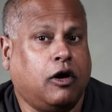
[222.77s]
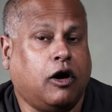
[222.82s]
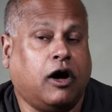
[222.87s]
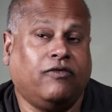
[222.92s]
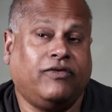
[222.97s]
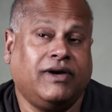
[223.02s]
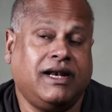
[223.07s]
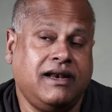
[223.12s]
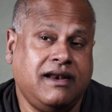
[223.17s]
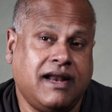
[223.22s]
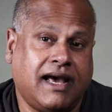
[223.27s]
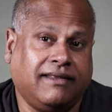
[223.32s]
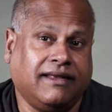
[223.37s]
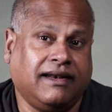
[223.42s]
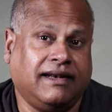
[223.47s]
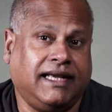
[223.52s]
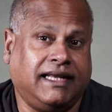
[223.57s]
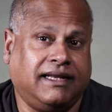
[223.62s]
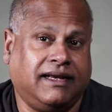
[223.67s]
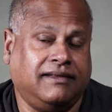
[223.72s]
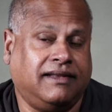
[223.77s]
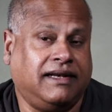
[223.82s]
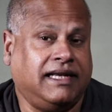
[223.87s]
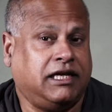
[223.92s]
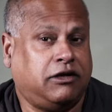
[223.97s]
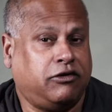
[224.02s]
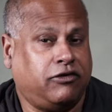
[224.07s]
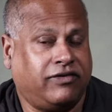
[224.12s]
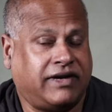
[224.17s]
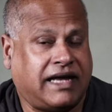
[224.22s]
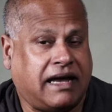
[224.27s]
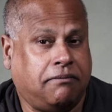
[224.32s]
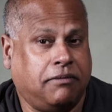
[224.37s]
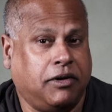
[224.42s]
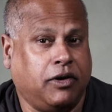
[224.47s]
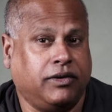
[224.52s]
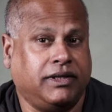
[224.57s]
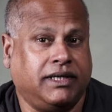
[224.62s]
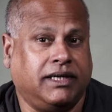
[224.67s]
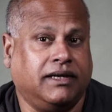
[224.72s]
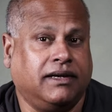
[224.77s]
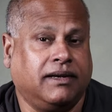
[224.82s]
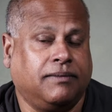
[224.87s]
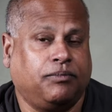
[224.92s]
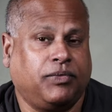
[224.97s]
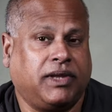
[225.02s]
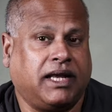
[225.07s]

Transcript: of another leader, the leader of Cambodia,